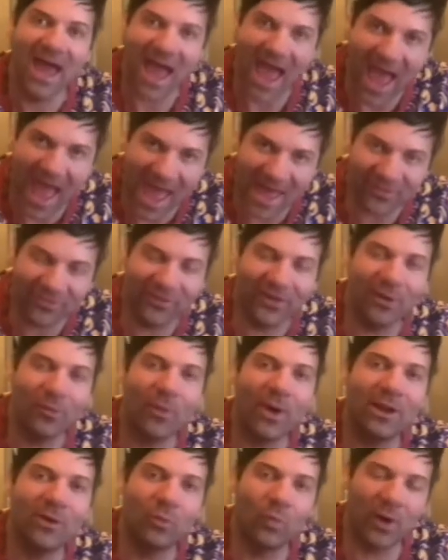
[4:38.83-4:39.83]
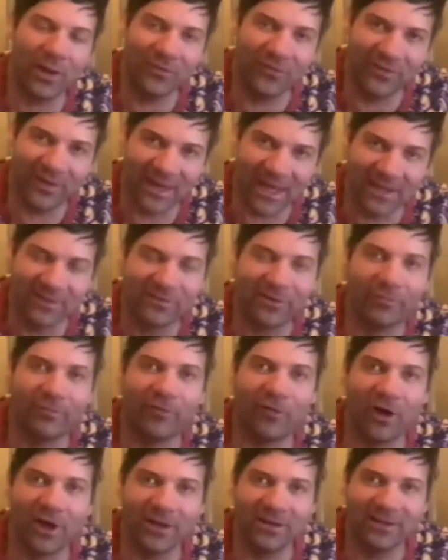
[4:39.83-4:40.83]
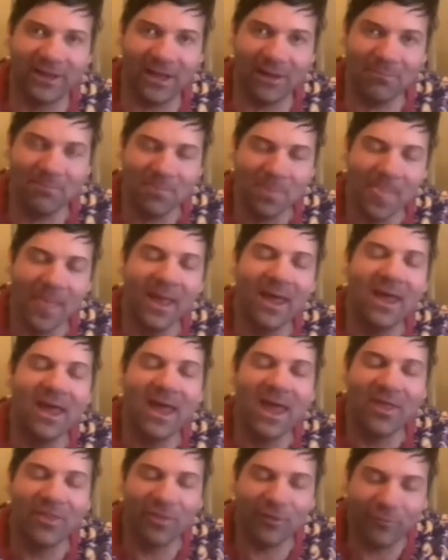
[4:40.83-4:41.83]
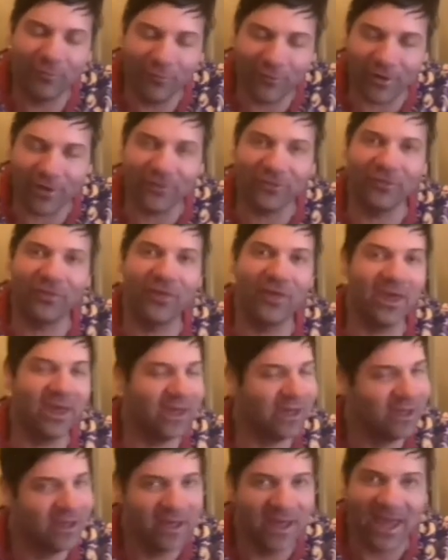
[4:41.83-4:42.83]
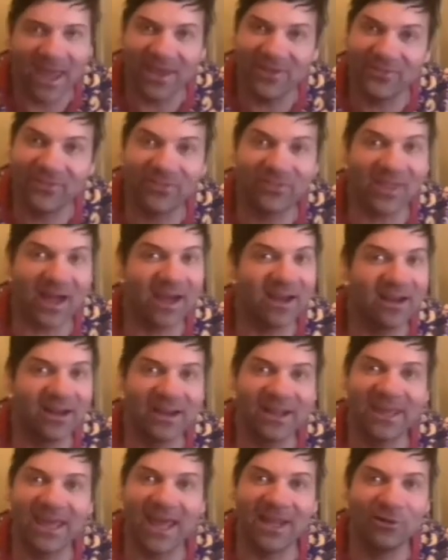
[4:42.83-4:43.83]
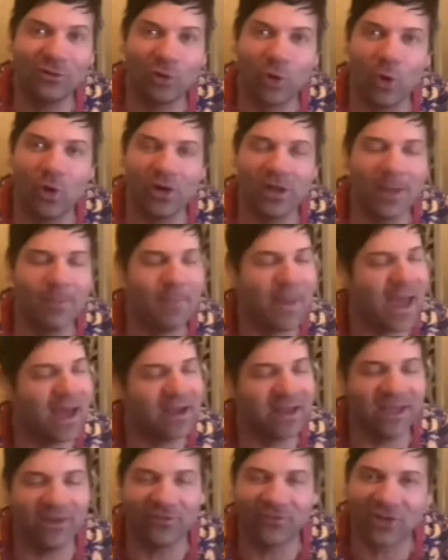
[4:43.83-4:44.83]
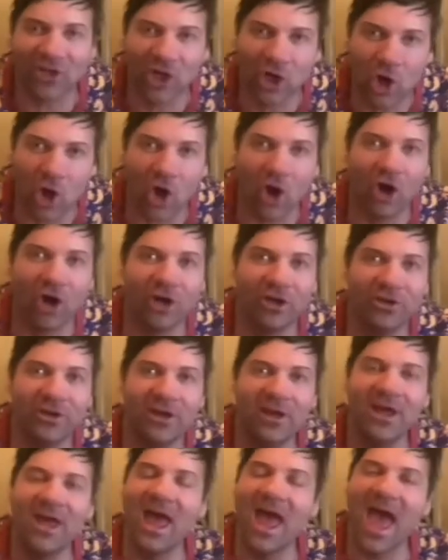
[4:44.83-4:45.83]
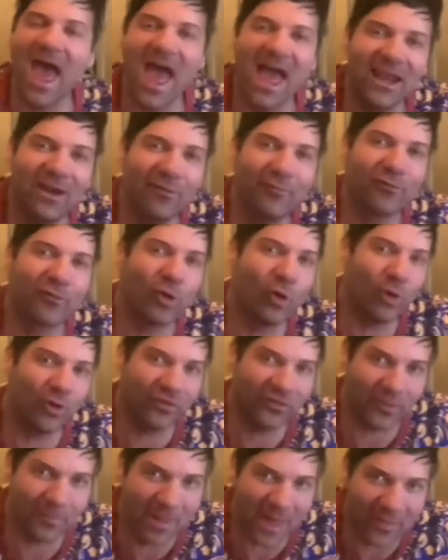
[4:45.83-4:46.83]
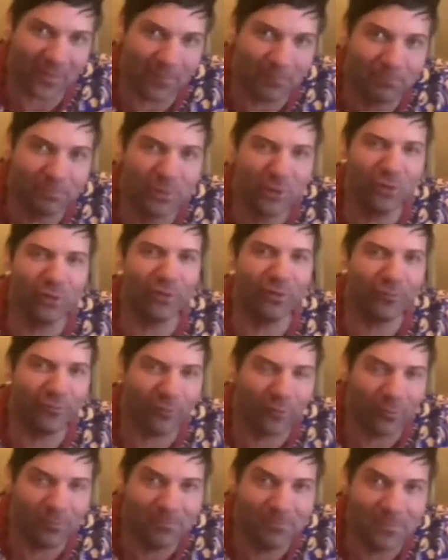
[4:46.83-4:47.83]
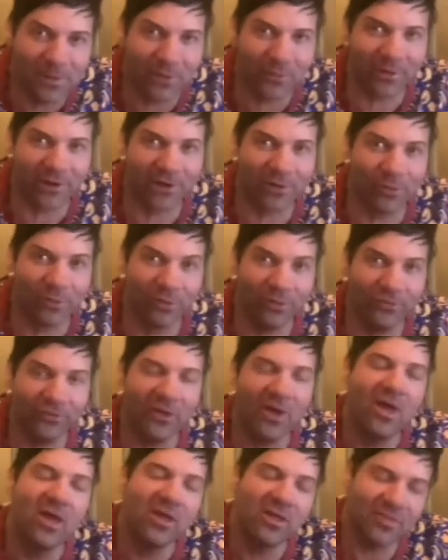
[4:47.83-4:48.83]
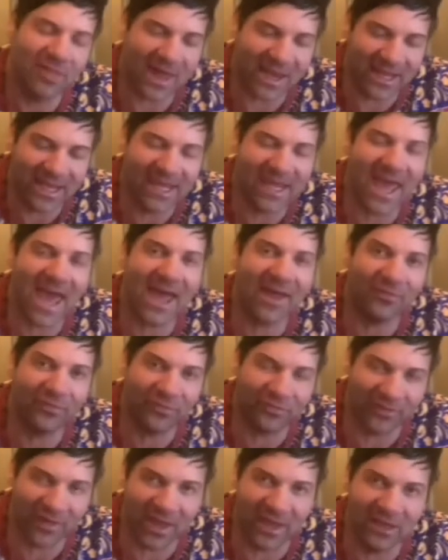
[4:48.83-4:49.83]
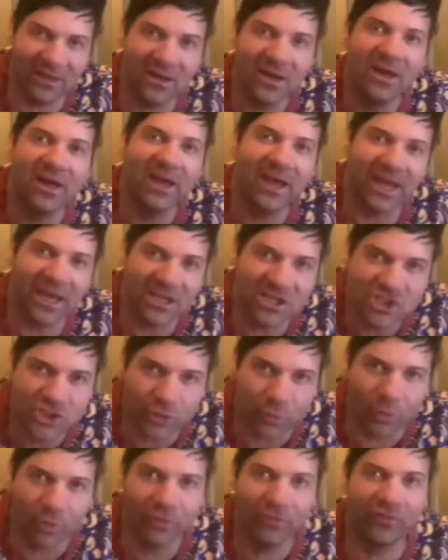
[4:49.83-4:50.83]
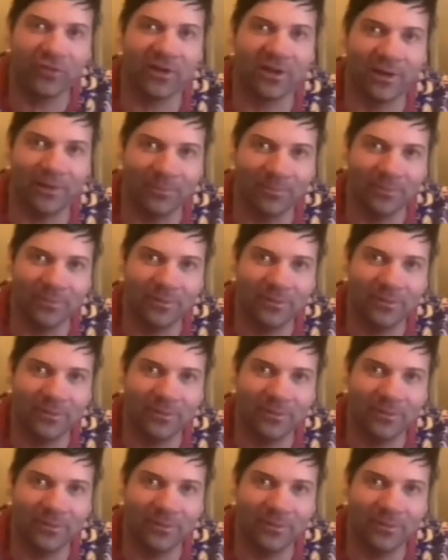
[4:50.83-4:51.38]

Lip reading: as he went once again to find him, the first thing he started again talking about is God, and of course about the beautiful miracles that he has seen in Jerusalem.